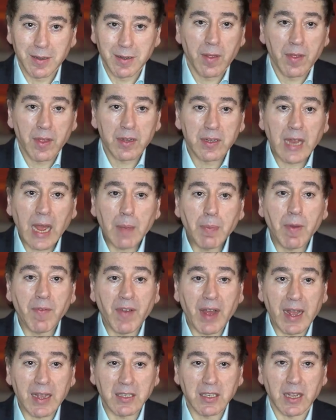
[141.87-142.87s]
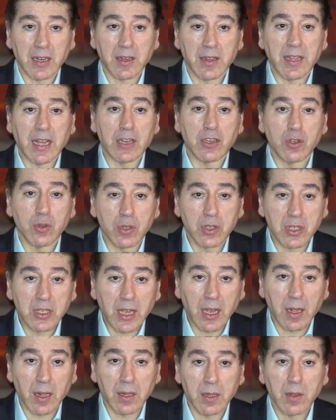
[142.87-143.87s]
The type of asset that you
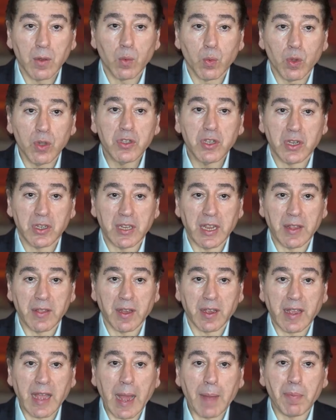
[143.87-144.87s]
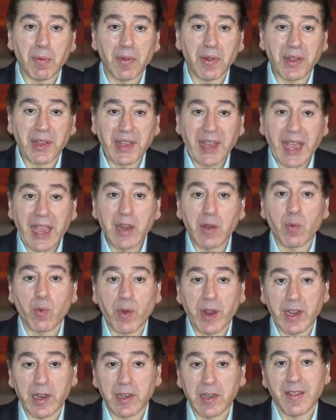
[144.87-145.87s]
sell will dictate the capital gain
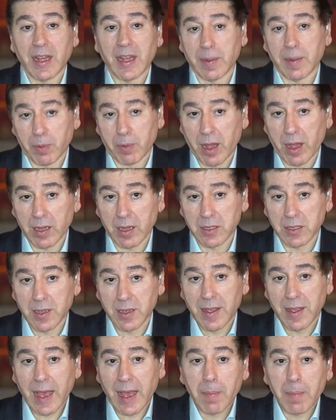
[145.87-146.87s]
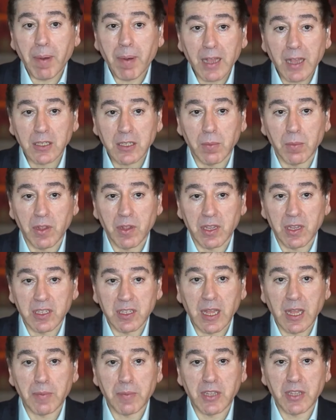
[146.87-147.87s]
rate that applies and possibly the
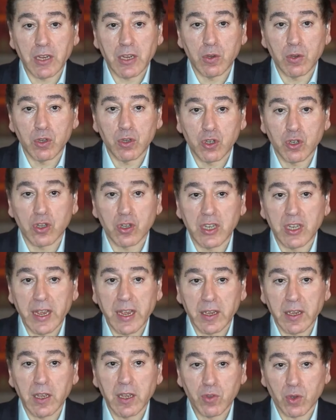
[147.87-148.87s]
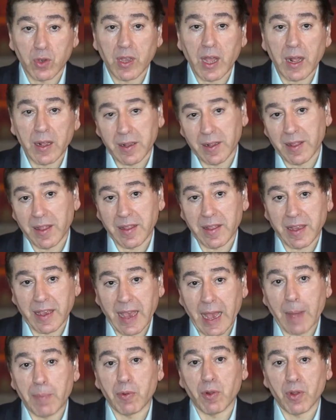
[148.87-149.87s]
steps that you should take to calculate the
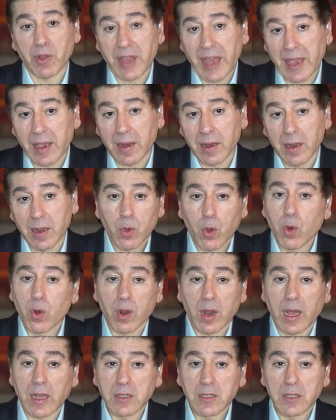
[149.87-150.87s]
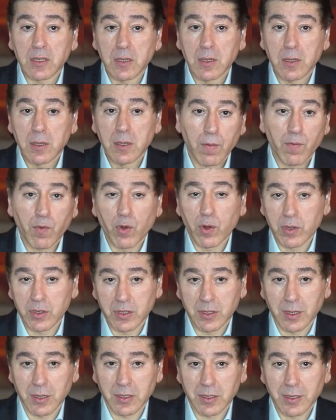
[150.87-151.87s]
capital gain or loss. For
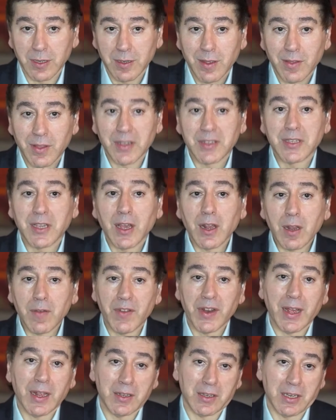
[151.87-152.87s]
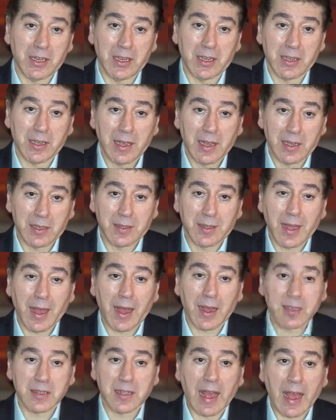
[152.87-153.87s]
instance, the sale of an antique is
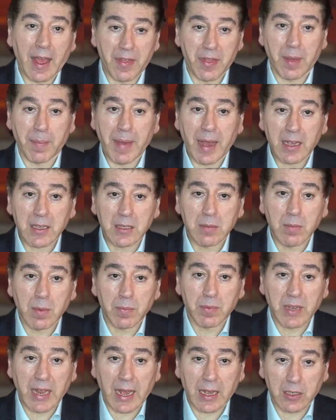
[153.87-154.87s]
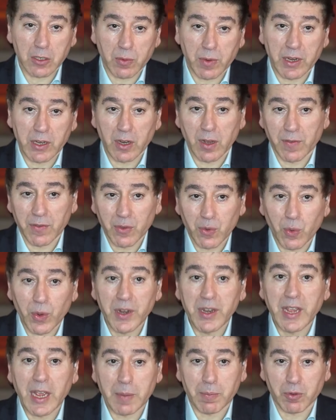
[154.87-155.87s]
taxed at the maximum tax rate of
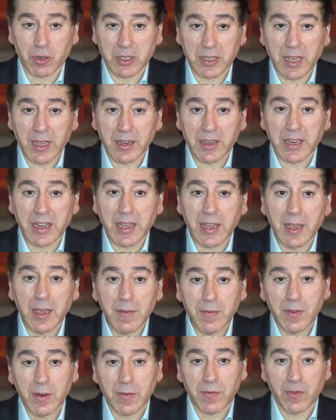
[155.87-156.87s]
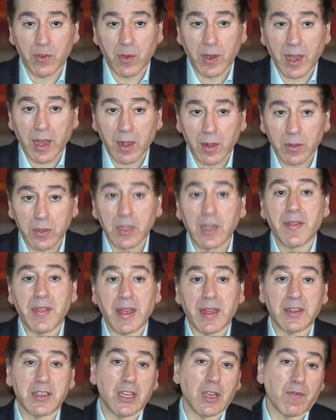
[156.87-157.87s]
28%, even if you held the
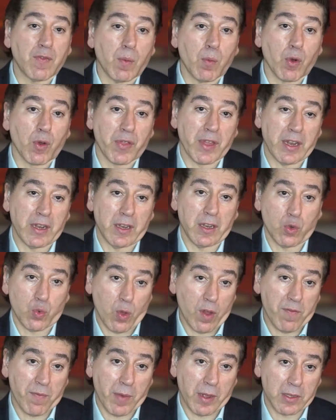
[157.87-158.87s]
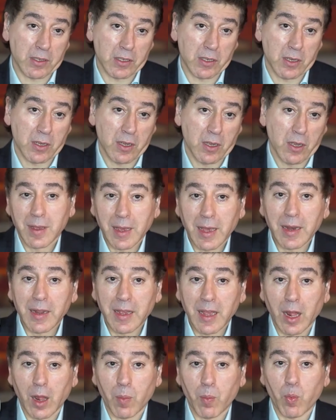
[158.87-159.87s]
antique for more than 12 months. Getting
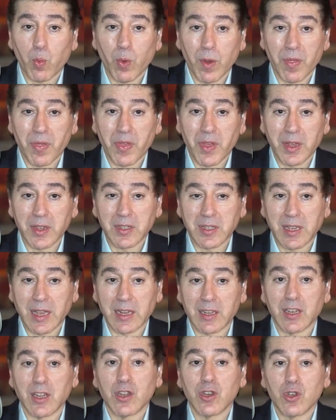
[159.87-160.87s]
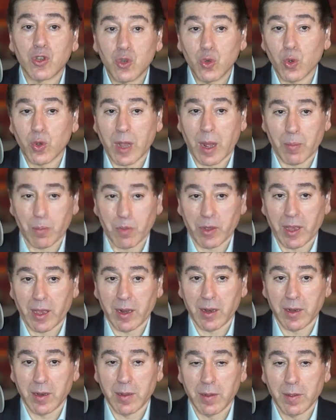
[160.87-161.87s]
help when things get too
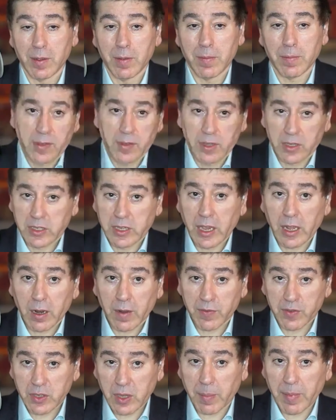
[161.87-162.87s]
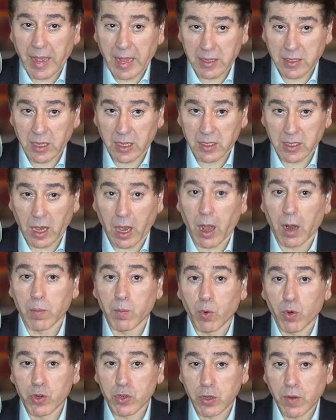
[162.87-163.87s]
complicated. The sale of some assets are
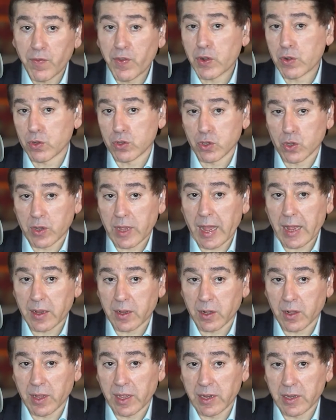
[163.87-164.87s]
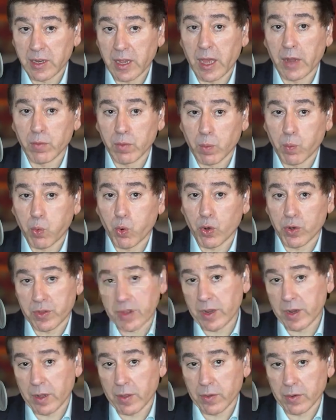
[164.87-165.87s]
more difficult to calculate and report than
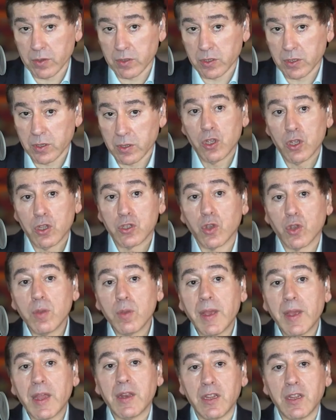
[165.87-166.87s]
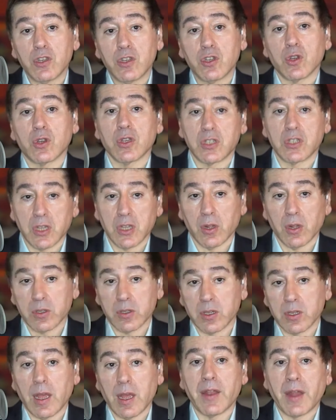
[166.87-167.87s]
others. So you may need to
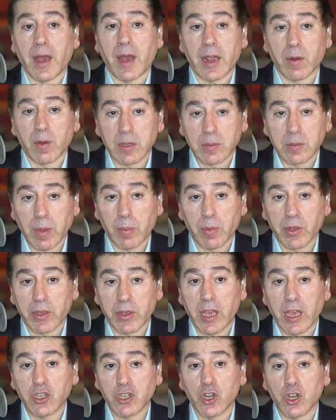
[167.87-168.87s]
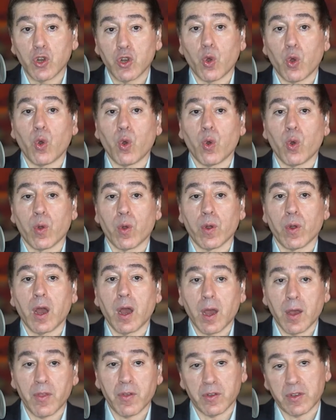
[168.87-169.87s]
consult an IRS publication or
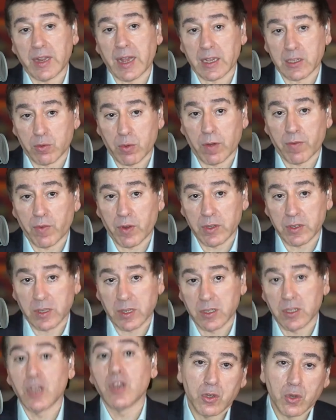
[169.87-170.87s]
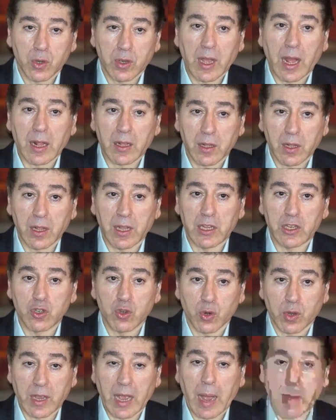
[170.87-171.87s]
other tax references to calculate
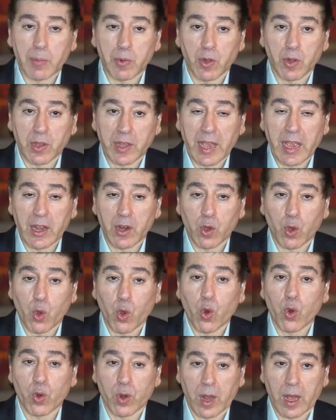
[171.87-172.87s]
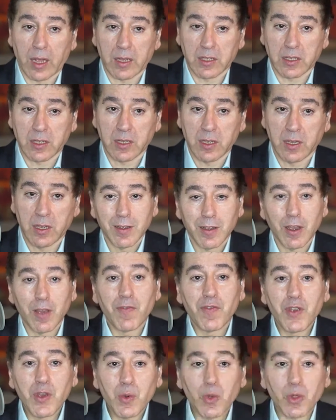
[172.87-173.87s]
your capital gain or loss. If
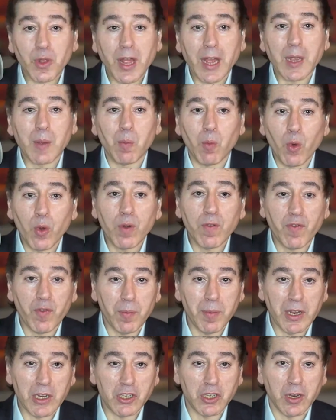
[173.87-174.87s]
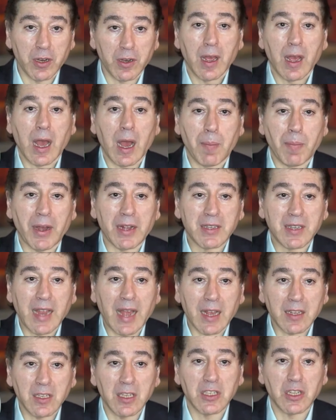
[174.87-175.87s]
you would like more information about
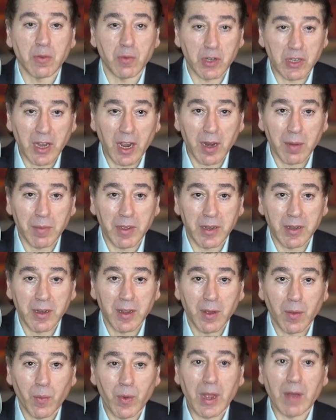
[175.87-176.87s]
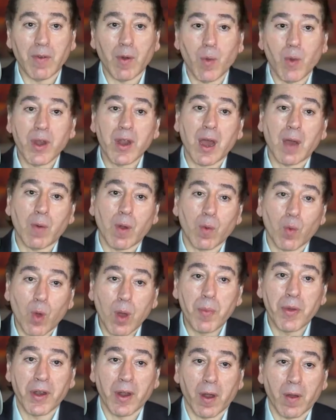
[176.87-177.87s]
taxes in retirement, we have a 1-hour
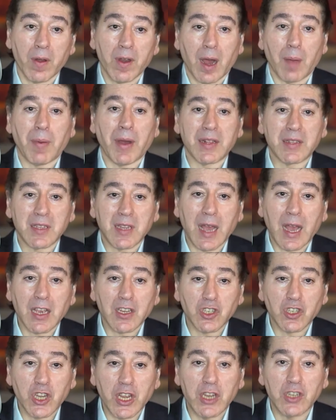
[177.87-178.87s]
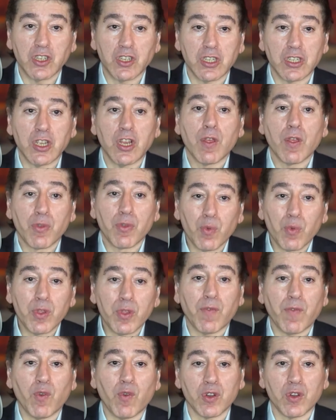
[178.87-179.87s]
webinar about tax changes through the
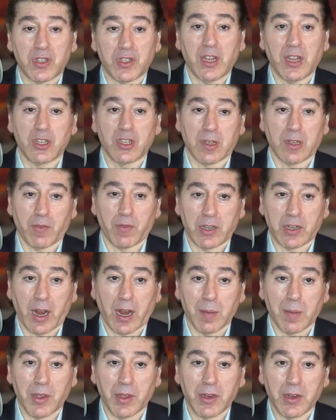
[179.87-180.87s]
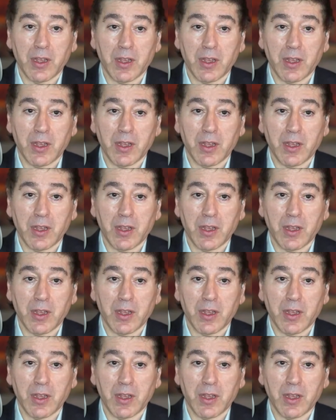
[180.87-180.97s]
4 stages of retirement.